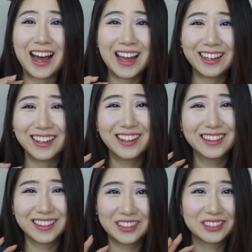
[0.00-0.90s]
I
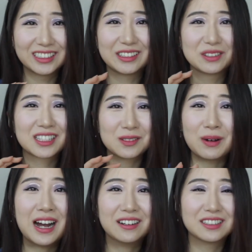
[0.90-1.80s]
literally
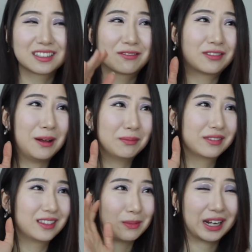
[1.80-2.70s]
smiled from
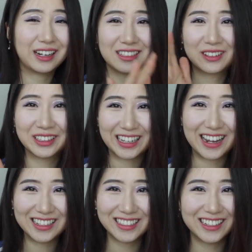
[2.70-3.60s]
the beginning until the
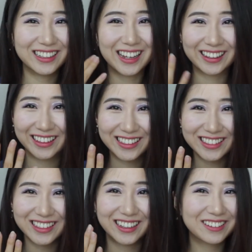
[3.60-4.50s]
end like
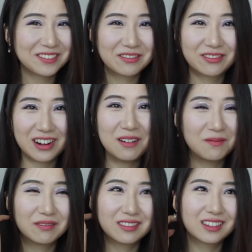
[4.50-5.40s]
this, like
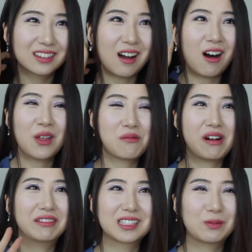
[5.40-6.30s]
from all
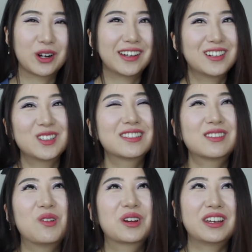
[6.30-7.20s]
throughout this book. It's just
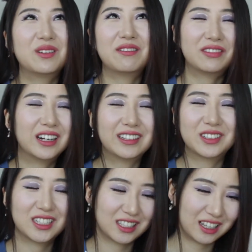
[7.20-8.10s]
so cute and funny and just